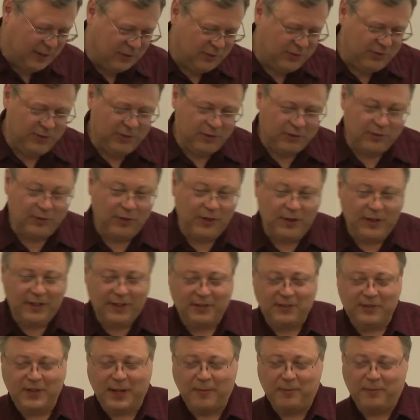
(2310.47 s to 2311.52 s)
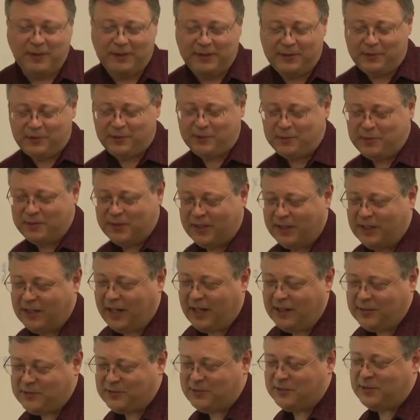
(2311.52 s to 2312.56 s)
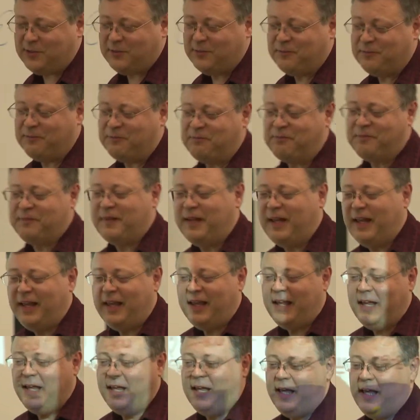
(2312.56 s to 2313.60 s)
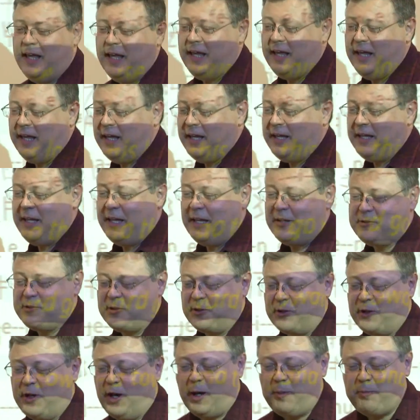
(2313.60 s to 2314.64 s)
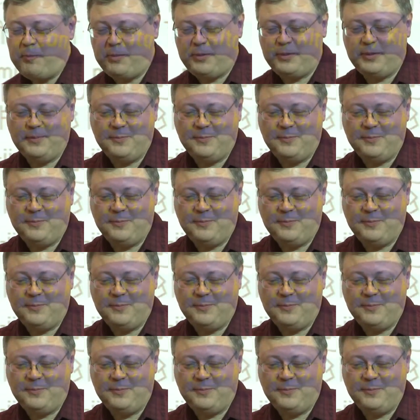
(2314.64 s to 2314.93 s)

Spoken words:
third example, this will be the last, is a cup,